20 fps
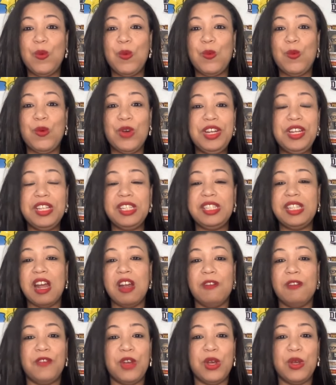What does
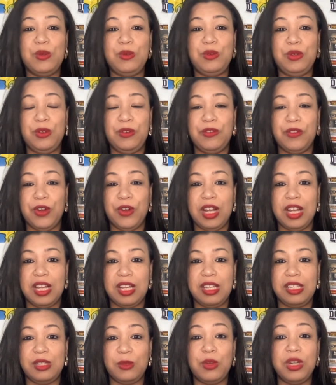our vote do for
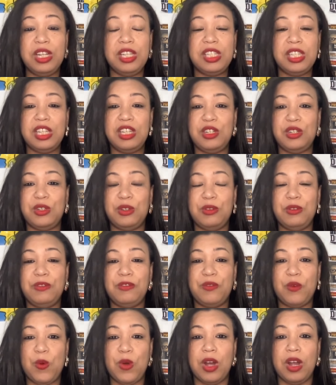us? What does it do
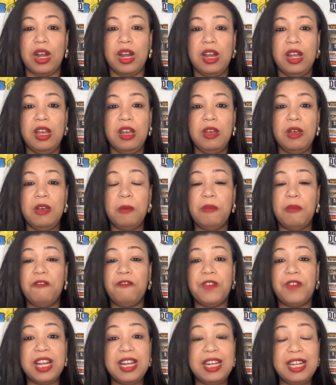for
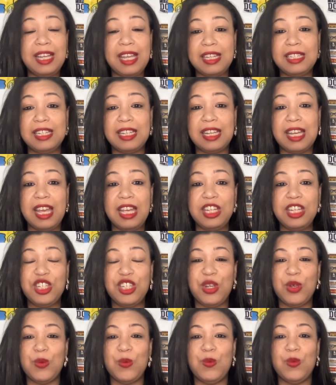funding education?